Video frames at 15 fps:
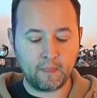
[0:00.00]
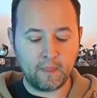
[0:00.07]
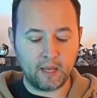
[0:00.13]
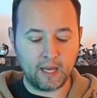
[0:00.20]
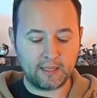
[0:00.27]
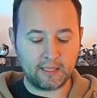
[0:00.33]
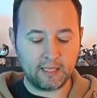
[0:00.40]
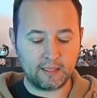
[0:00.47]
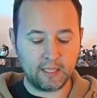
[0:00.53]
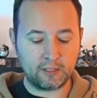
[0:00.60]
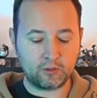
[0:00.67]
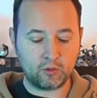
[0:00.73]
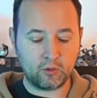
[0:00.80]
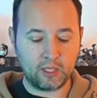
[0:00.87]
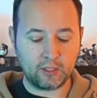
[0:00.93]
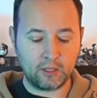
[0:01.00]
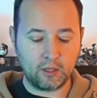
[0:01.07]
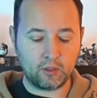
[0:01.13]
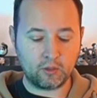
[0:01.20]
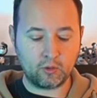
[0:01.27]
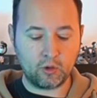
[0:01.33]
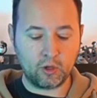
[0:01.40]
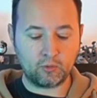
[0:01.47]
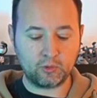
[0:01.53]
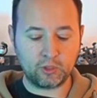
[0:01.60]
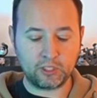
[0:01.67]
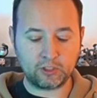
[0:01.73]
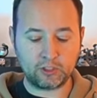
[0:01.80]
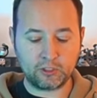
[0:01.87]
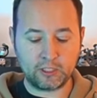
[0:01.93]
I think that's great. You can
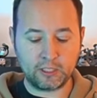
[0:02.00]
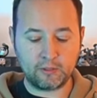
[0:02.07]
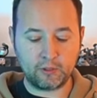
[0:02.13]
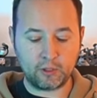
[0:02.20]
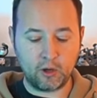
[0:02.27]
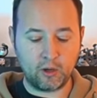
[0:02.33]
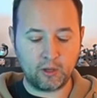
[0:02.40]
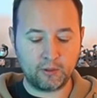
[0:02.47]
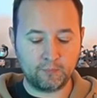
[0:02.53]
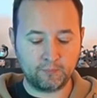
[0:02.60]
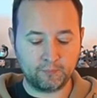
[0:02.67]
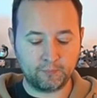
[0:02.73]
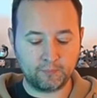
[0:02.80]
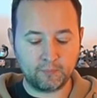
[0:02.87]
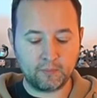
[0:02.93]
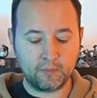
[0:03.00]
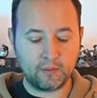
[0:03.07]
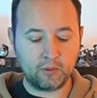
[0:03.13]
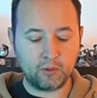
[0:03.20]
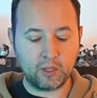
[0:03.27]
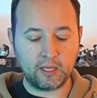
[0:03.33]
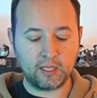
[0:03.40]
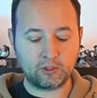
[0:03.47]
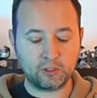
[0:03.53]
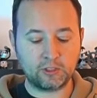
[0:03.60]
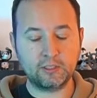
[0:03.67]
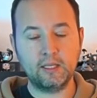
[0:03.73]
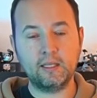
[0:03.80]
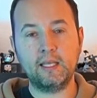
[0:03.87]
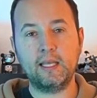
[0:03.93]
really just leave it on. You can
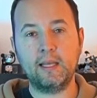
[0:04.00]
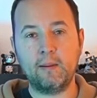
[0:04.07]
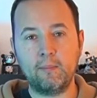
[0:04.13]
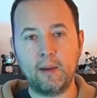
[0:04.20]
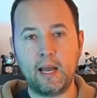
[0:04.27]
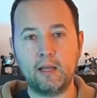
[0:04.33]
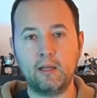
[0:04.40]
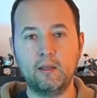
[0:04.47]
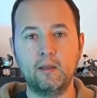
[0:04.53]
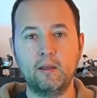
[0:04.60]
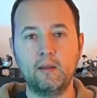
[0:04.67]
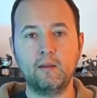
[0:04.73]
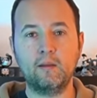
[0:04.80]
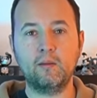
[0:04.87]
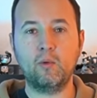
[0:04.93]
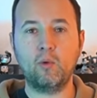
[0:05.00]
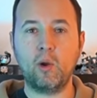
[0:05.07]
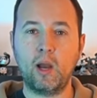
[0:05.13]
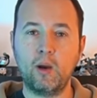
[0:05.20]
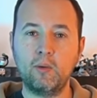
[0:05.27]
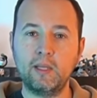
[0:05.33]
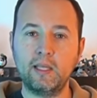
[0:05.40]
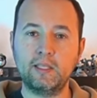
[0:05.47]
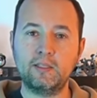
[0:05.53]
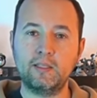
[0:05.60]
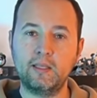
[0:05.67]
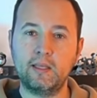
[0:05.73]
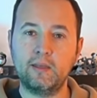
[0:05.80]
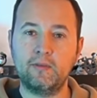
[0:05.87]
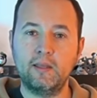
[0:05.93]
adjust the cleaning pattern. You know how it is,
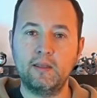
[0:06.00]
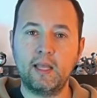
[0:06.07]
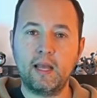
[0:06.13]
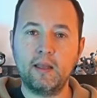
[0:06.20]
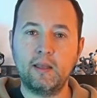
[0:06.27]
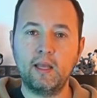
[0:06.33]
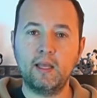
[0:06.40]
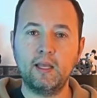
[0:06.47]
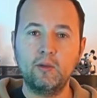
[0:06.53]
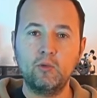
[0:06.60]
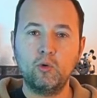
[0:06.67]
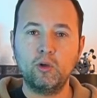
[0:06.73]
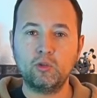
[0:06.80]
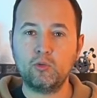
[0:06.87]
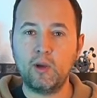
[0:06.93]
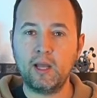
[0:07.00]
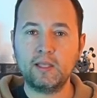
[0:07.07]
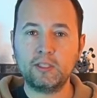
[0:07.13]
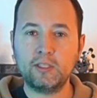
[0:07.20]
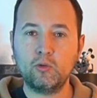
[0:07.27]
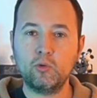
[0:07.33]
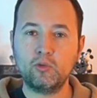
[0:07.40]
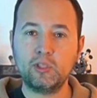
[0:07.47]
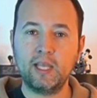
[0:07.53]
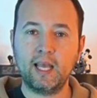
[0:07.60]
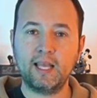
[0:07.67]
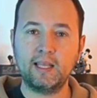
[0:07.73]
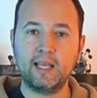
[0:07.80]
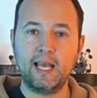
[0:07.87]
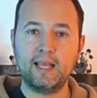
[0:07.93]
if the tiles are laid crosswise, it goes
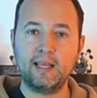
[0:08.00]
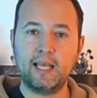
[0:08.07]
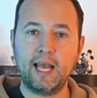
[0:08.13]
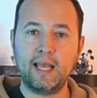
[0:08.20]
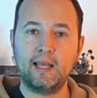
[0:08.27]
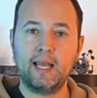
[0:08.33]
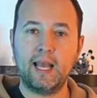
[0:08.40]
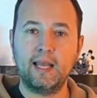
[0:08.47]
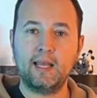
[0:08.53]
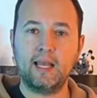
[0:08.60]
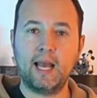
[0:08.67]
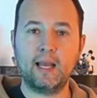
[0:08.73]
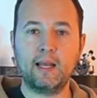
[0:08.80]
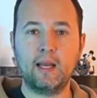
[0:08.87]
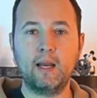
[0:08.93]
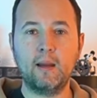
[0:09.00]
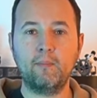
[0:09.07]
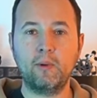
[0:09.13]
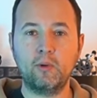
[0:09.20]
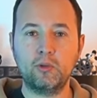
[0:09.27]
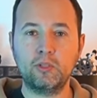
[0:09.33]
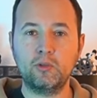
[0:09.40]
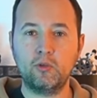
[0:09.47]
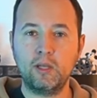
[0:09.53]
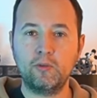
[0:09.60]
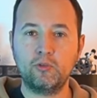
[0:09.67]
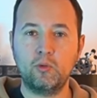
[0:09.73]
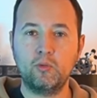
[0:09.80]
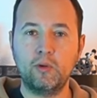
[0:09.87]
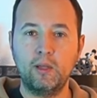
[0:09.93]
clack, clack, clack, clack, clack, because it
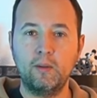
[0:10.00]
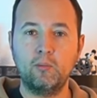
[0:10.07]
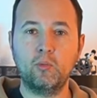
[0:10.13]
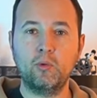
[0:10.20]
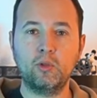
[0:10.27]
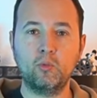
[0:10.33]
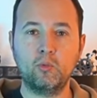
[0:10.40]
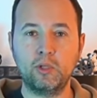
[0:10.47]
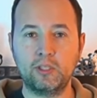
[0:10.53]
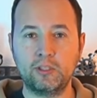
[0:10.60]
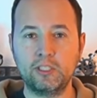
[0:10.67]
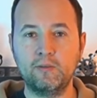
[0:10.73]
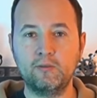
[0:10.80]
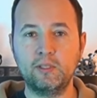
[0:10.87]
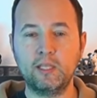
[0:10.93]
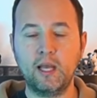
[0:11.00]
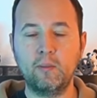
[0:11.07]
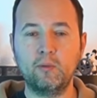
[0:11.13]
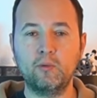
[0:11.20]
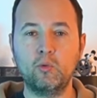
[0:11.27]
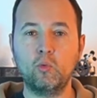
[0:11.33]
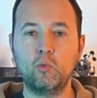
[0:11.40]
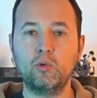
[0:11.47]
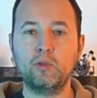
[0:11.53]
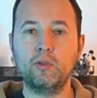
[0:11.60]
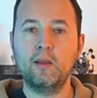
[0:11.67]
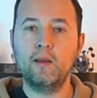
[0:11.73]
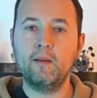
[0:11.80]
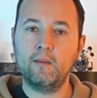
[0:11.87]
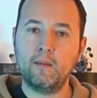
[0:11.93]
drives over them with the wheels every time, of course.
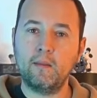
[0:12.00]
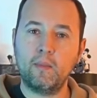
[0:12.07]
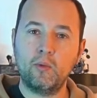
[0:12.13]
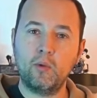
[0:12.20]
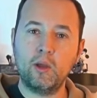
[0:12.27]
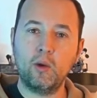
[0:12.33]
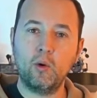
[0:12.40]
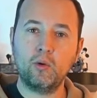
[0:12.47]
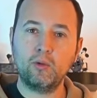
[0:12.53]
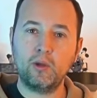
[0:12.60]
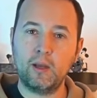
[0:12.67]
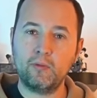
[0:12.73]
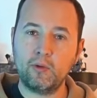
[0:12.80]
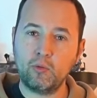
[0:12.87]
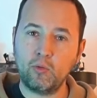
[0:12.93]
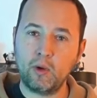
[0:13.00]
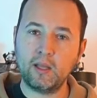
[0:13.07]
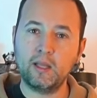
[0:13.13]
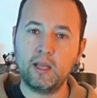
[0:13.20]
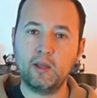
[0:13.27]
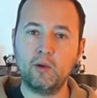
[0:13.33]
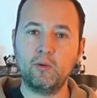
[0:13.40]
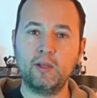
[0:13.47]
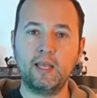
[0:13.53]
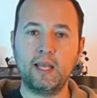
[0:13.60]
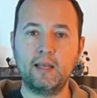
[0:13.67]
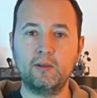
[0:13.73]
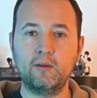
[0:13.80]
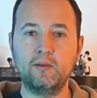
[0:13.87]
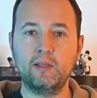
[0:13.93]
You can also have it run along the
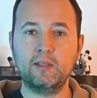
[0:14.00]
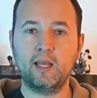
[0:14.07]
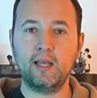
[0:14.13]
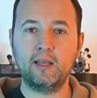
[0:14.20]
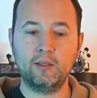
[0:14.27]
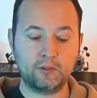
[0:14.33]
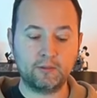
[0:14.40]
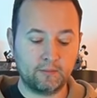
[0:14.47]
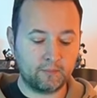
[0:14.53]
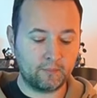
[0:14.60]
length of the tiles.